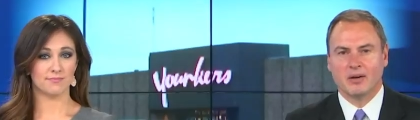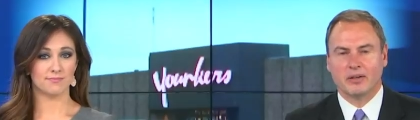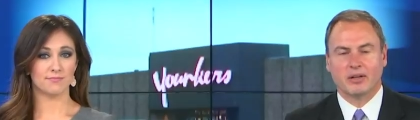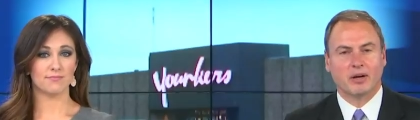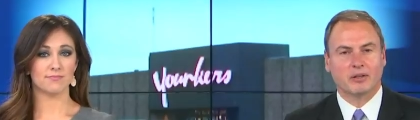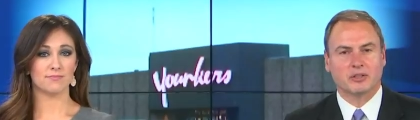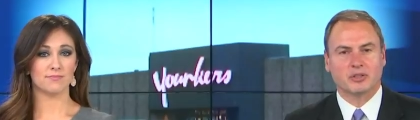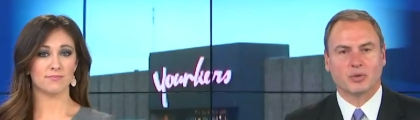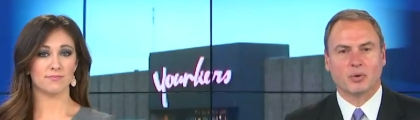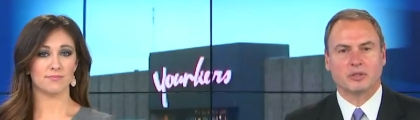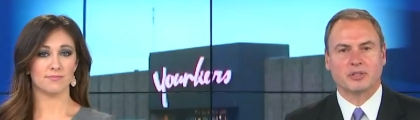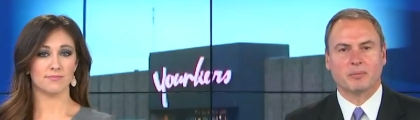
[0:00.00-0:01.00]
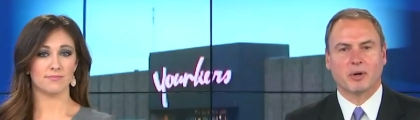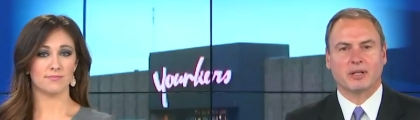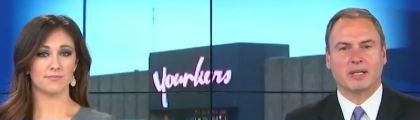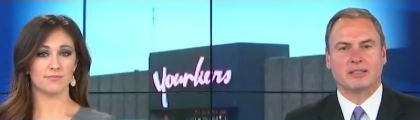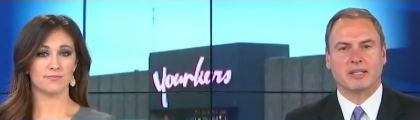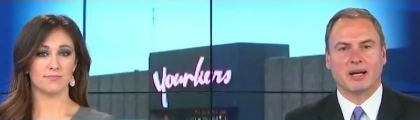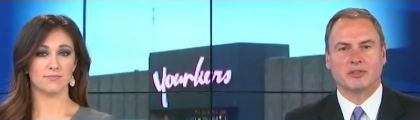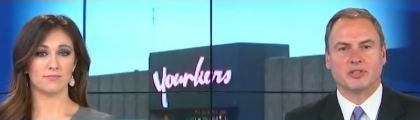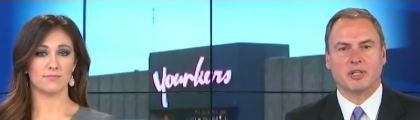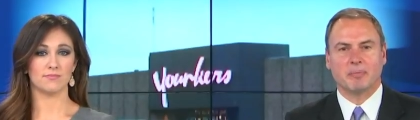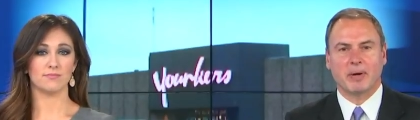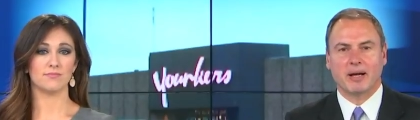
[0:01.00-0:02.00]
Speaker 1: The Younkers stores in Marquette
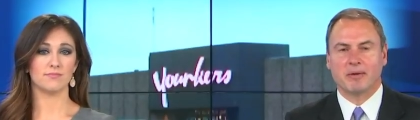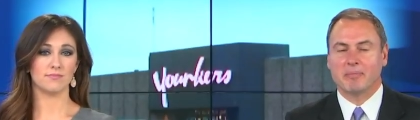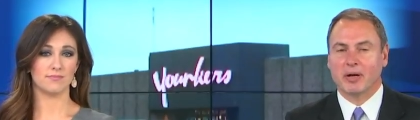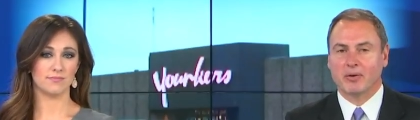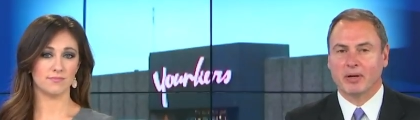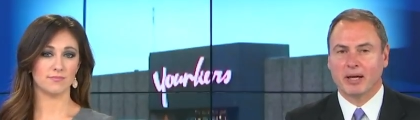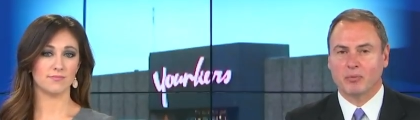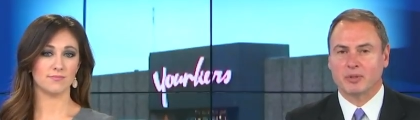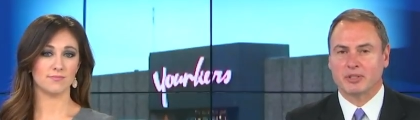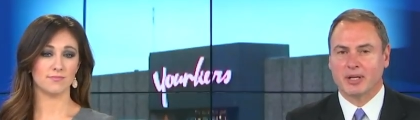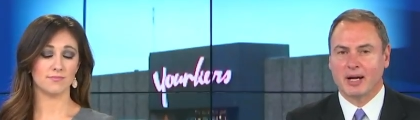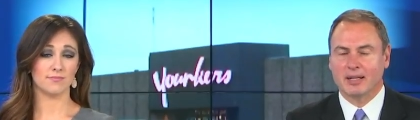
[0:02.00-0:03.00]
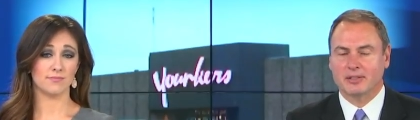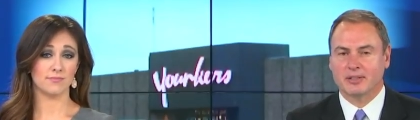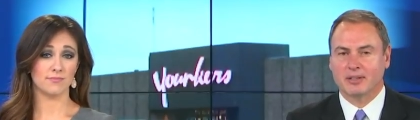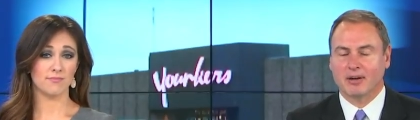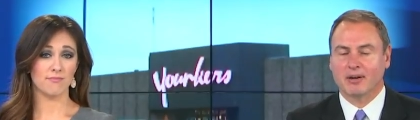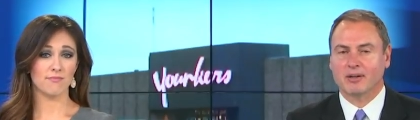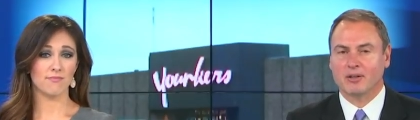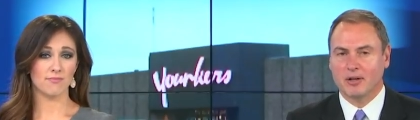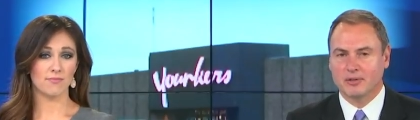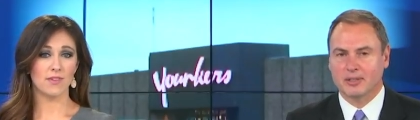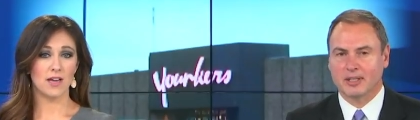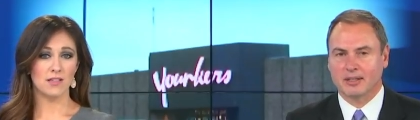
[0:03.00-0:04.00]
Township and Marinette, Wisconsin are
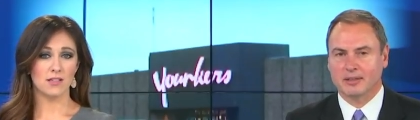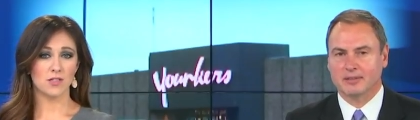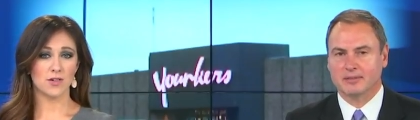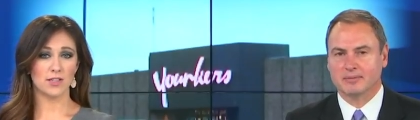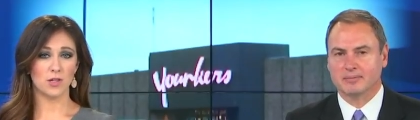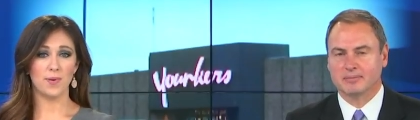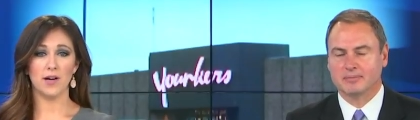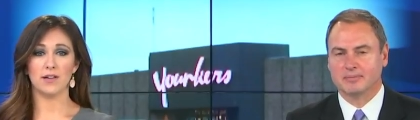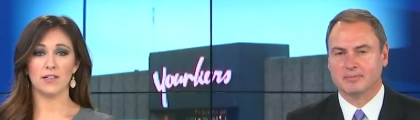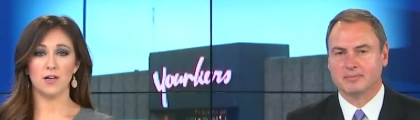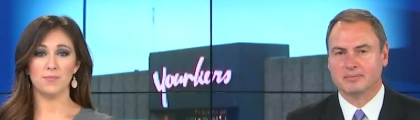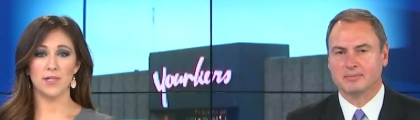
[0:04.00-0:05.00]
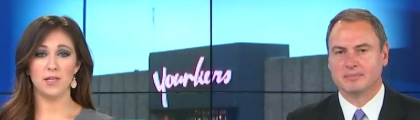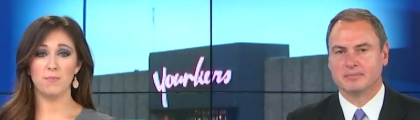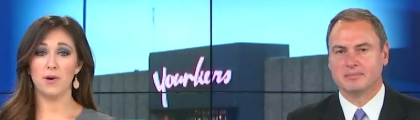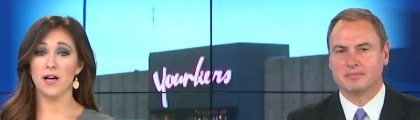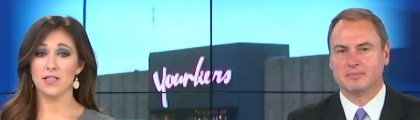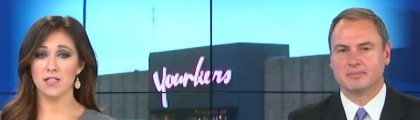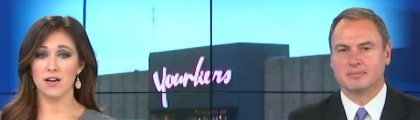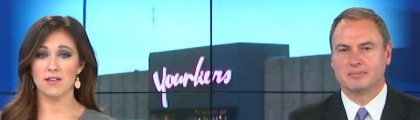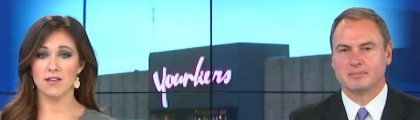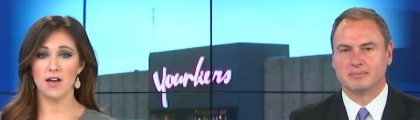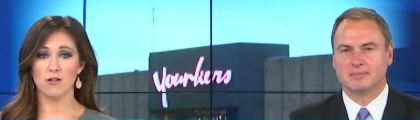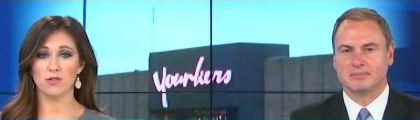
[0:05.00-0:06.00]
closing.
Speaker 2: That's right. Their parent company,
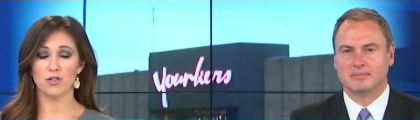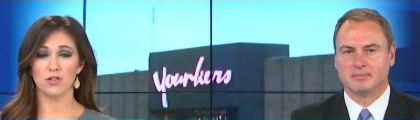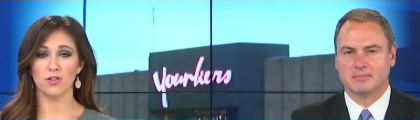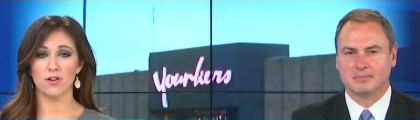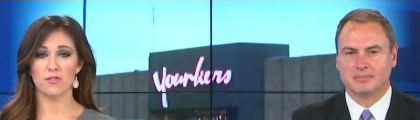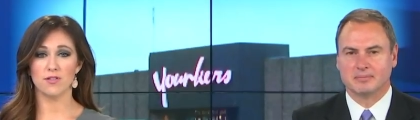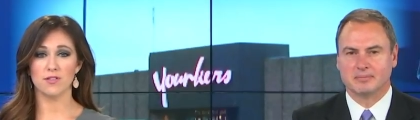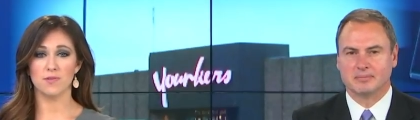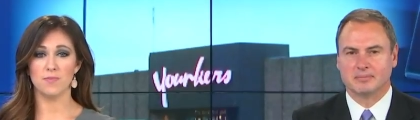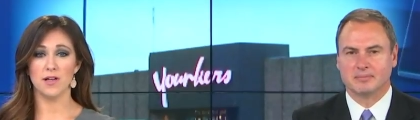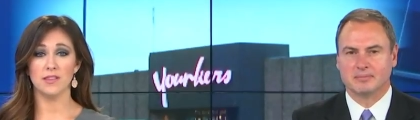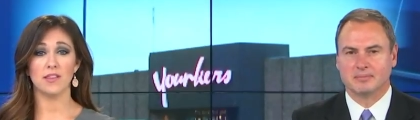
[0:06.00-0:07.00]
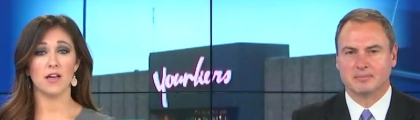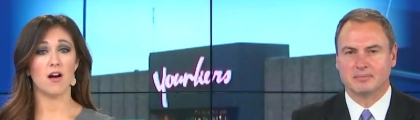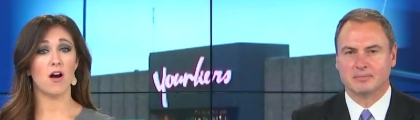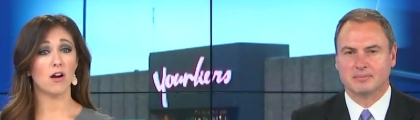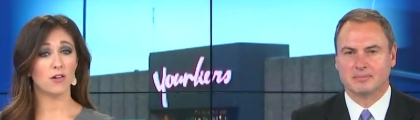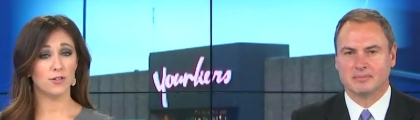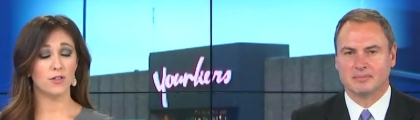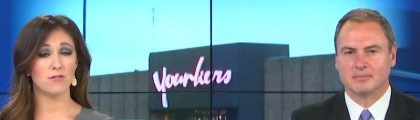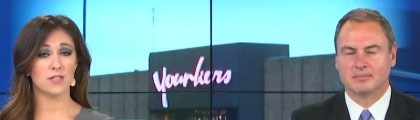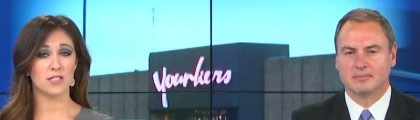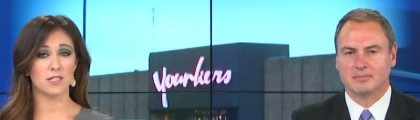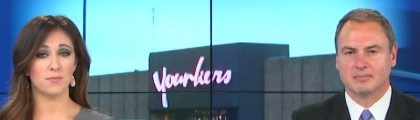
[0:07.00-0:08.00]
Bon-Ton, announced earlier this month they are
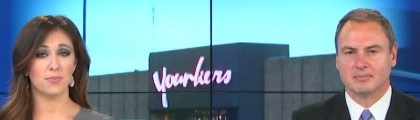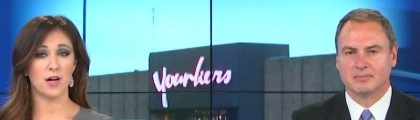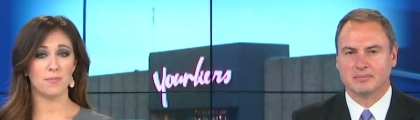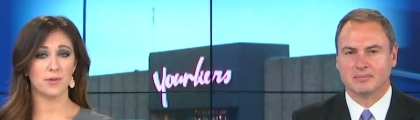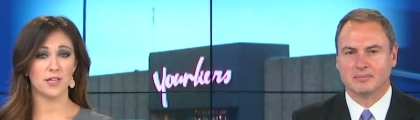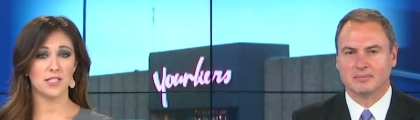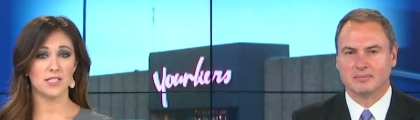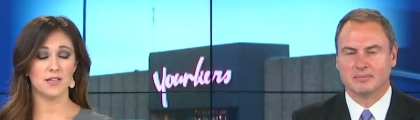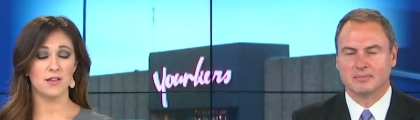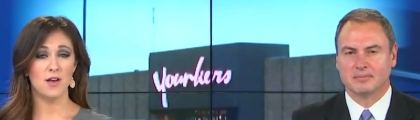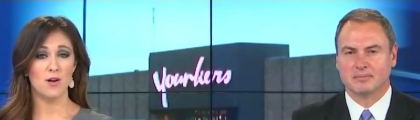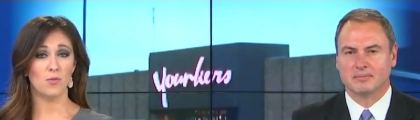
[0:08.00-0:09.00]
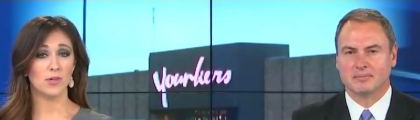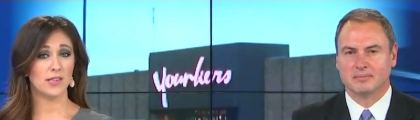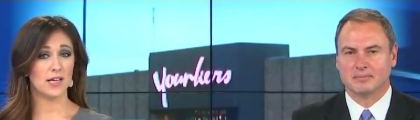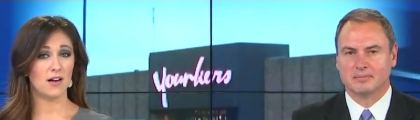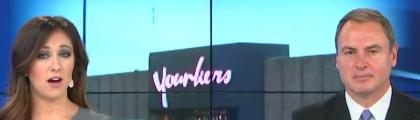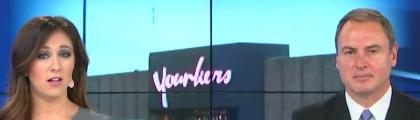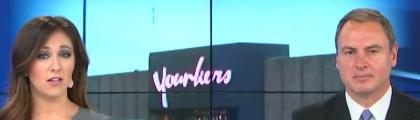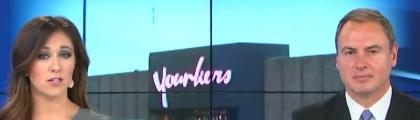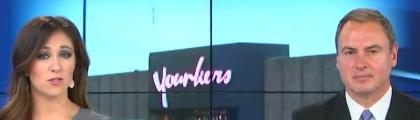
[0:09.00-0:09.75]
closing some properties in what they call a